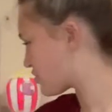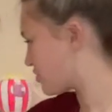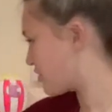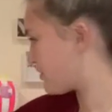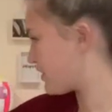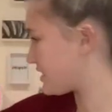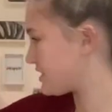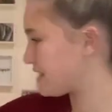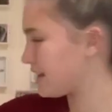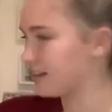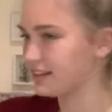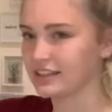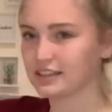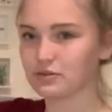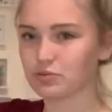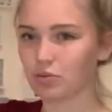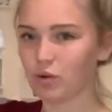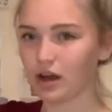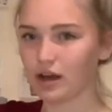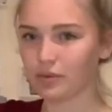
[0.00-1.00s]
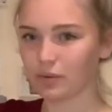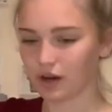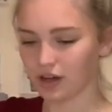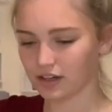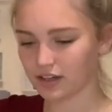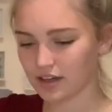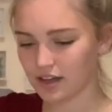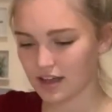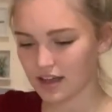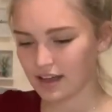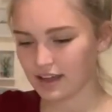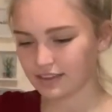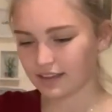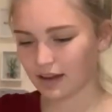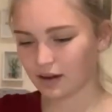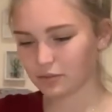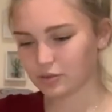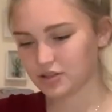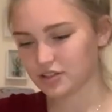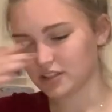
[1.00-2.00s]
if I said, this white one,
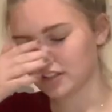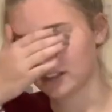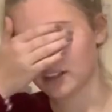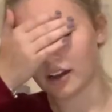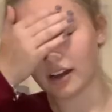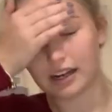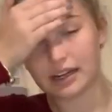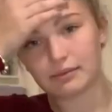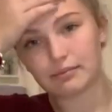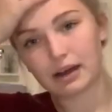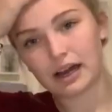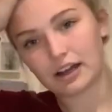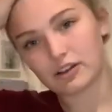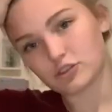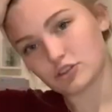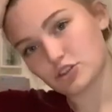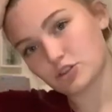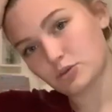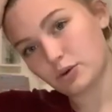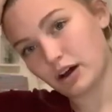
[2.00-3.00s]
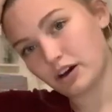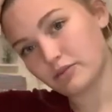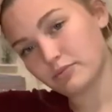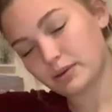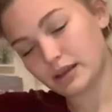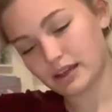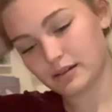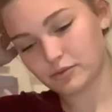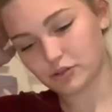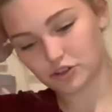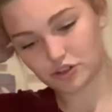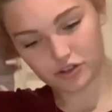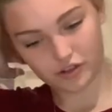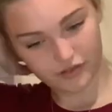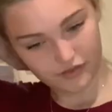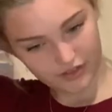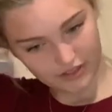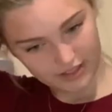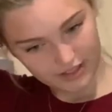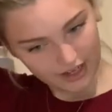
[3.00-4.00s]
that was £9.12. I'm not sure
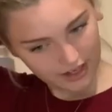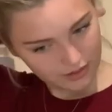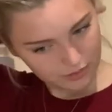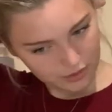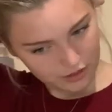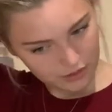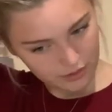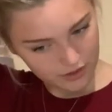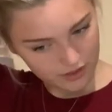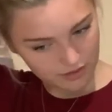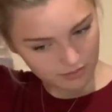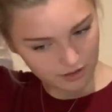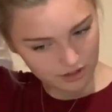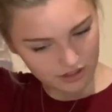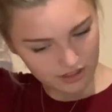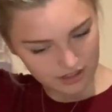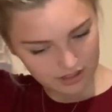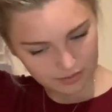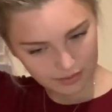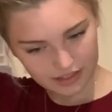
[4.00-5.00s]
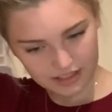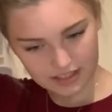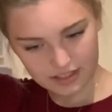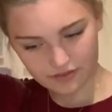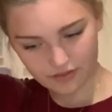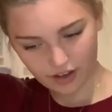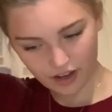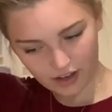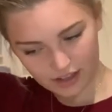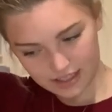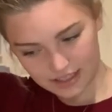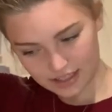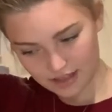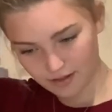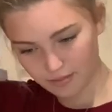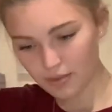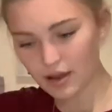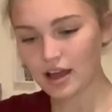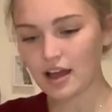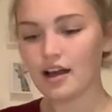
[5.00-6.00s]
if I said, which was the most expensive
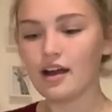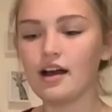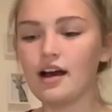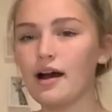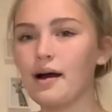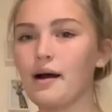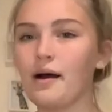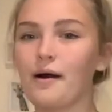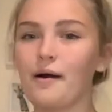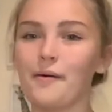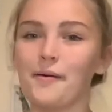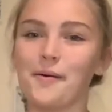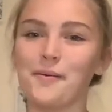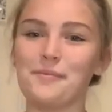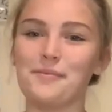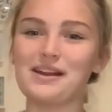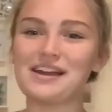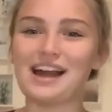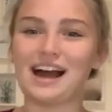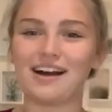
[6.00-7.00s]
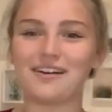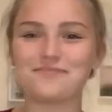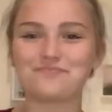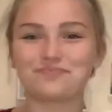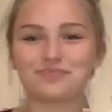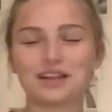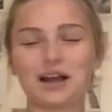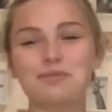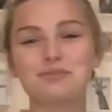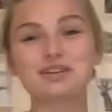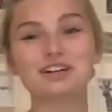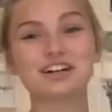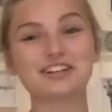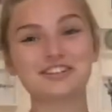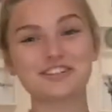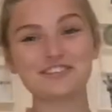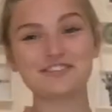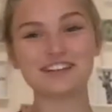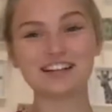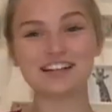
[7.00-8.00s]
item. But yeah, I mean, I
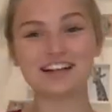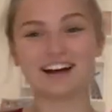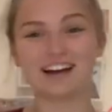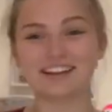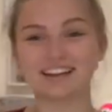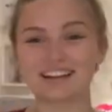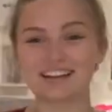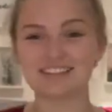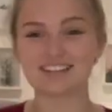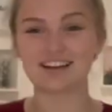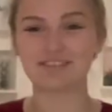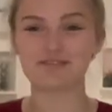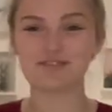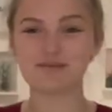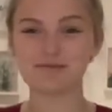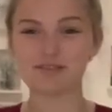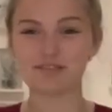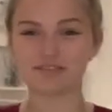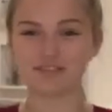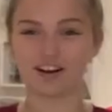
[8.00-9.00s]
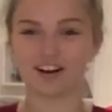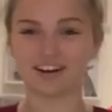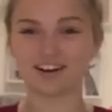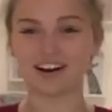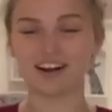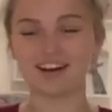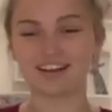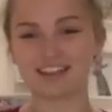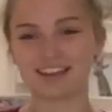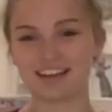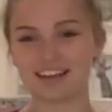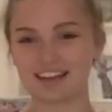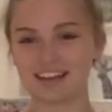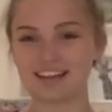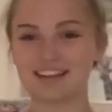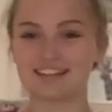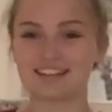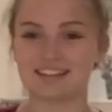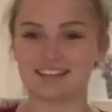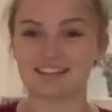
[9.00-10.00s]
do really like this. And from the front, I think
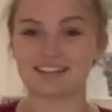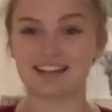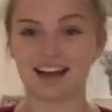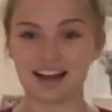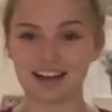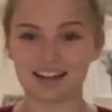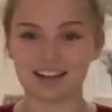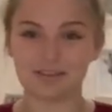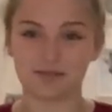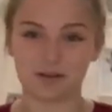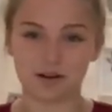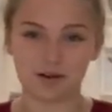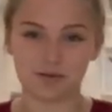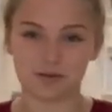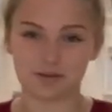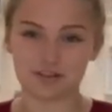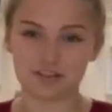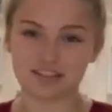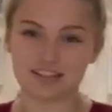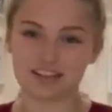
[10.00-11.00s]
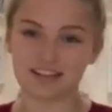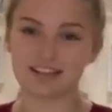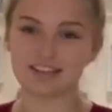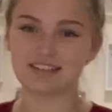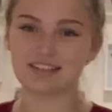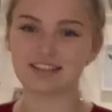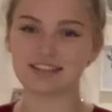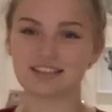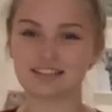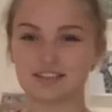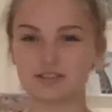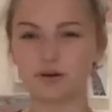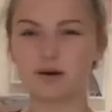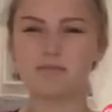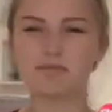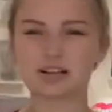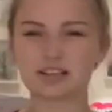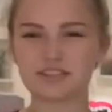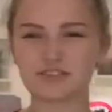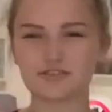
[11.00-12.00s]
it is exactly what I wanted. So I
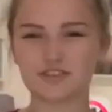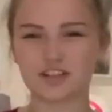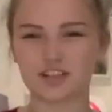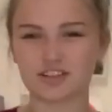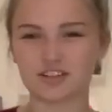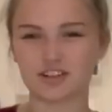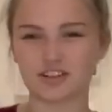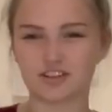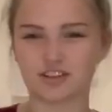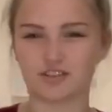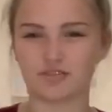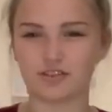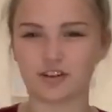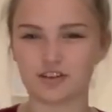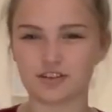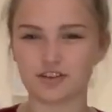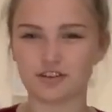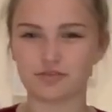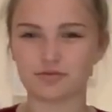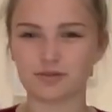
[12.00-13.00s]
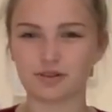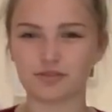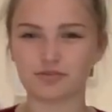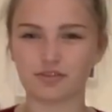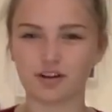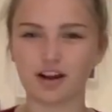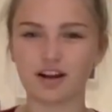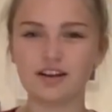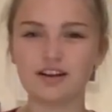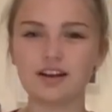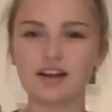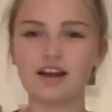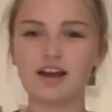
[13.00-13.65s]
must have just looked at the photo from the front.